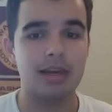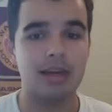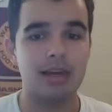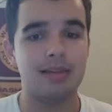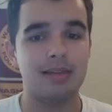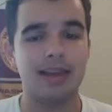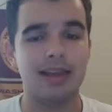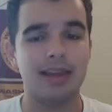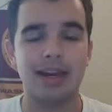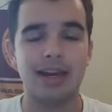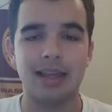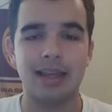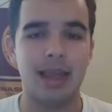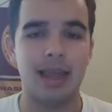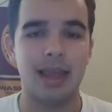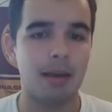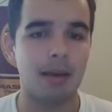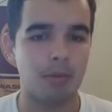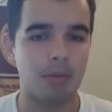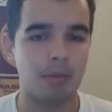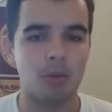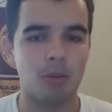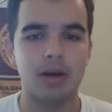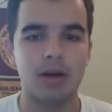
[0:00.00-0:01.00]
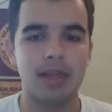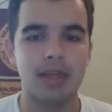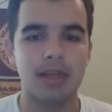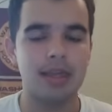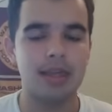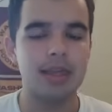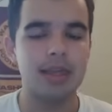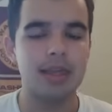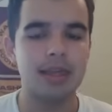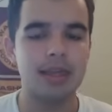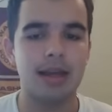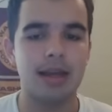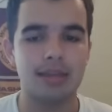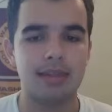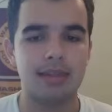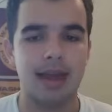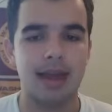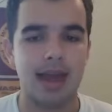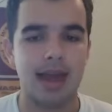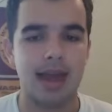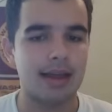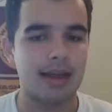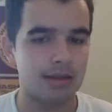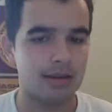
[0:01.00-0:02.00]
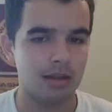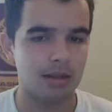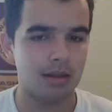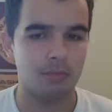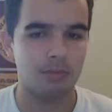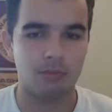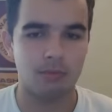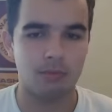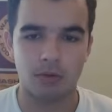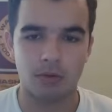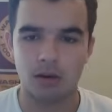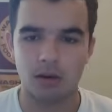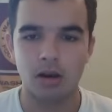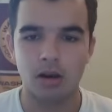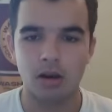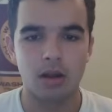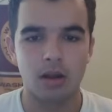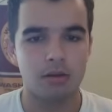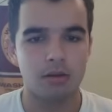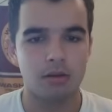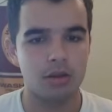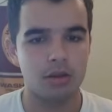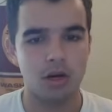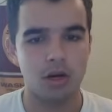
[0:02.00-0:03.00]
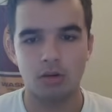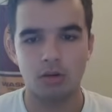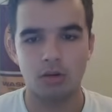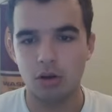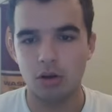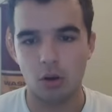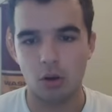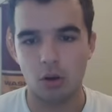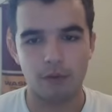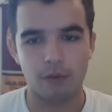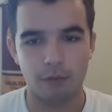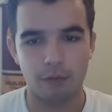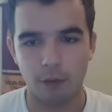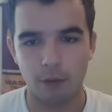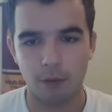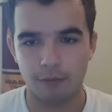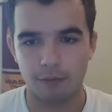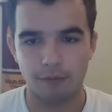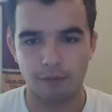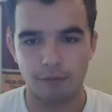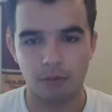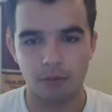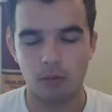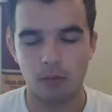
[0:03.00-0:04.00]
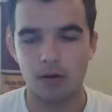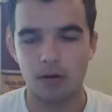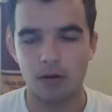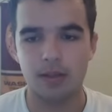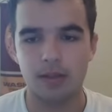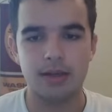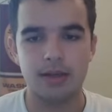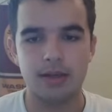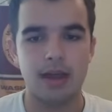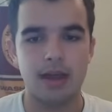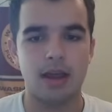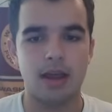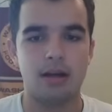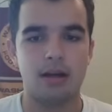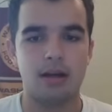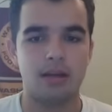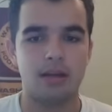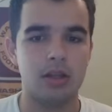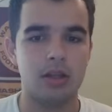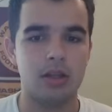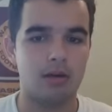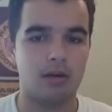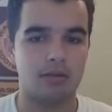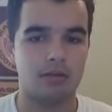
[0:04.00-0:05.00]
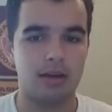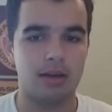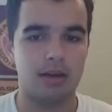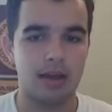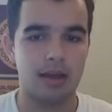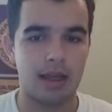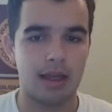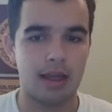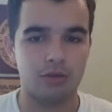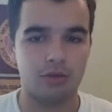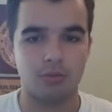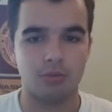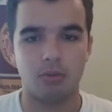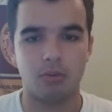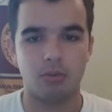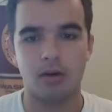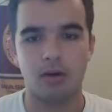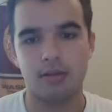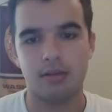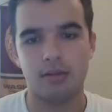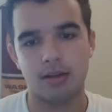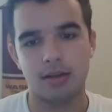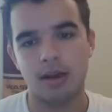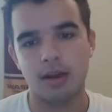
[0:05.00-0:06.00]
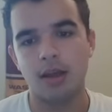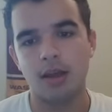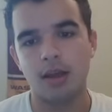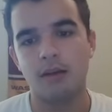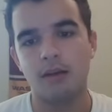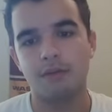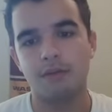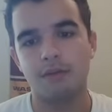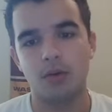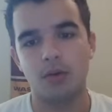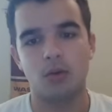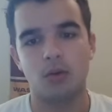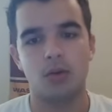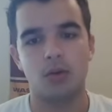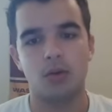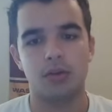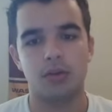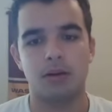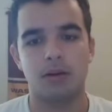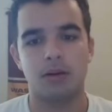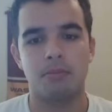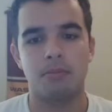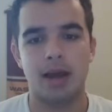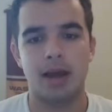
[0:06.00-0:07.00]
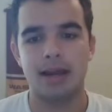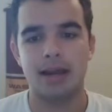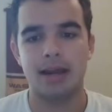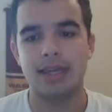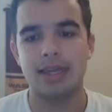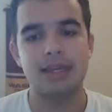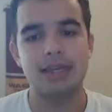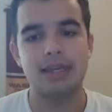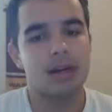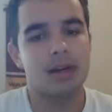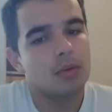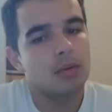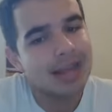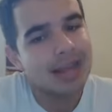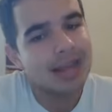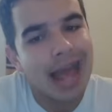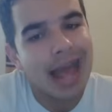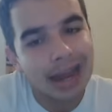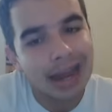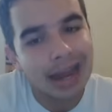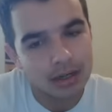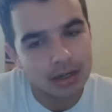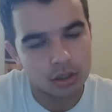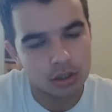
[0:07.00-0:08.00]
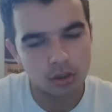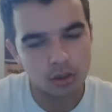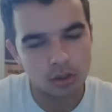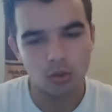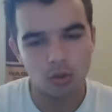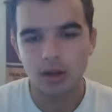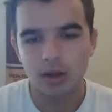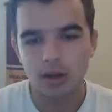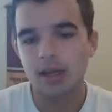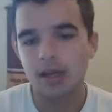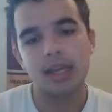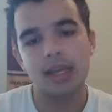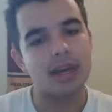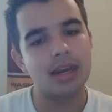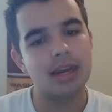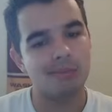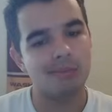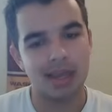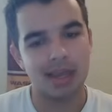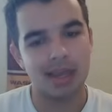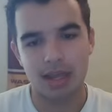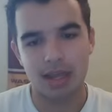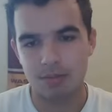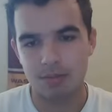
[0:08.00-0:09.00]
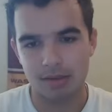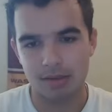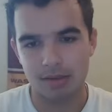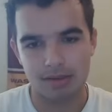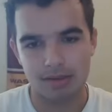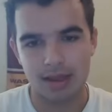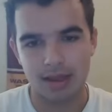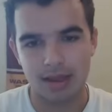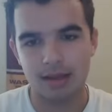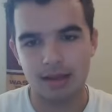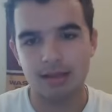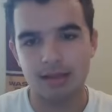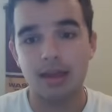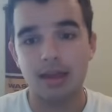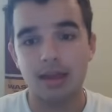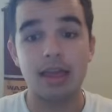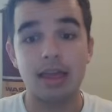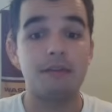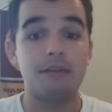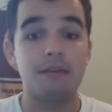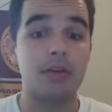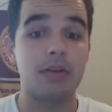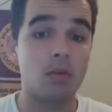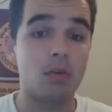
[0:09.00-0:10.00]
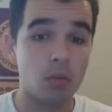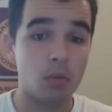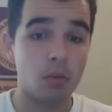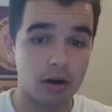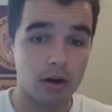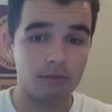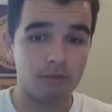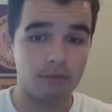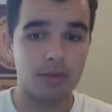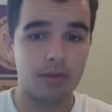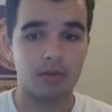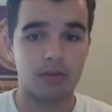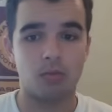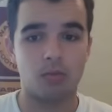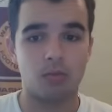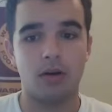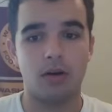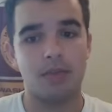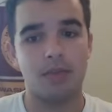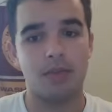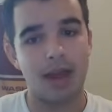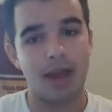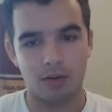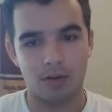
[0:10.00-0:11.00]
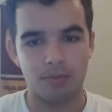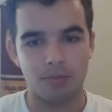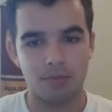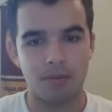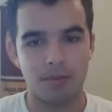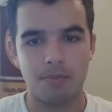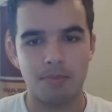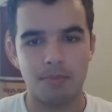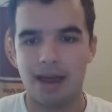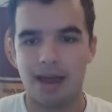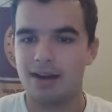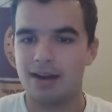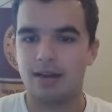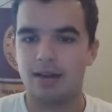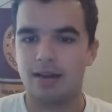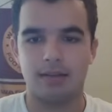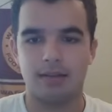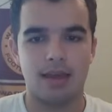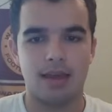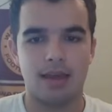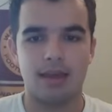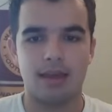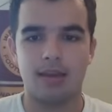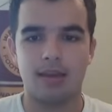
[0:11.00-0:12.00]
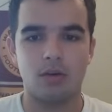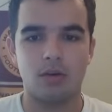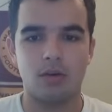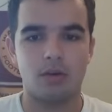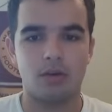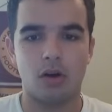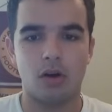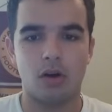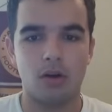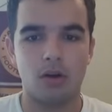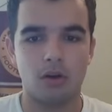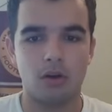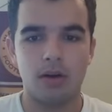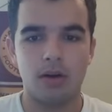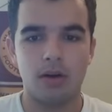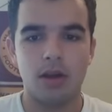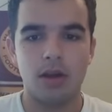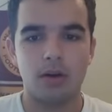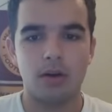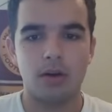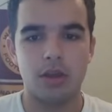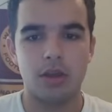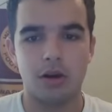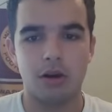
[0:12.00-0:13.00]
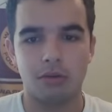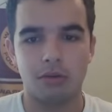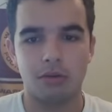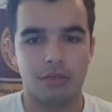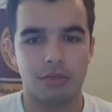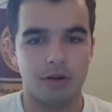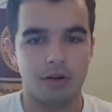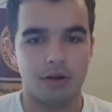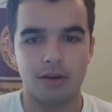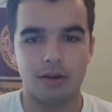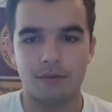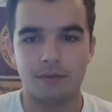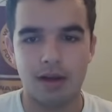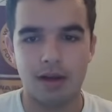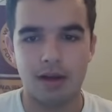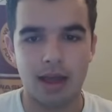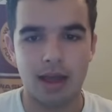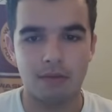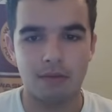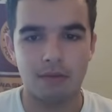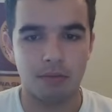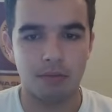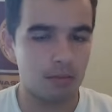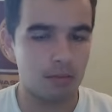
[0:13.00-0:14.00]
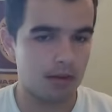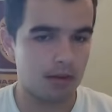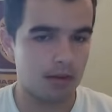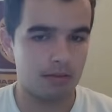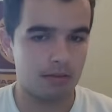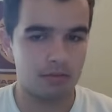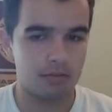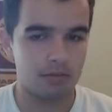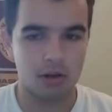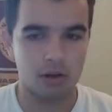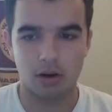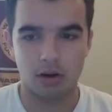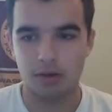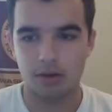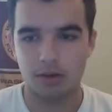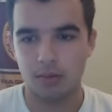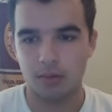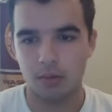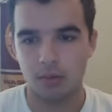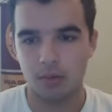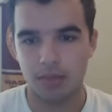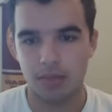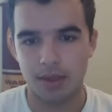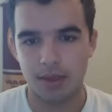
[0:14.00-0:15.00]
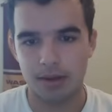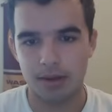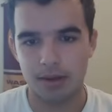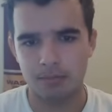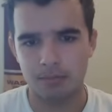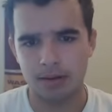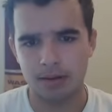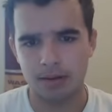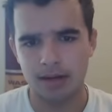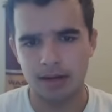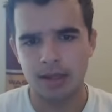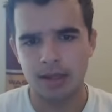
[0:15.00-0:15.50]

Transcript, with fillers: He doesn't get a game ball, but he, he gets a hat tip for you know, going four for four on the day, you know, extra points and field goals combined. He did what he had to do. He didn't make any mistakes. If he would have missed one, that would have been bad because, hey, it was all, you know, 35 yards and within.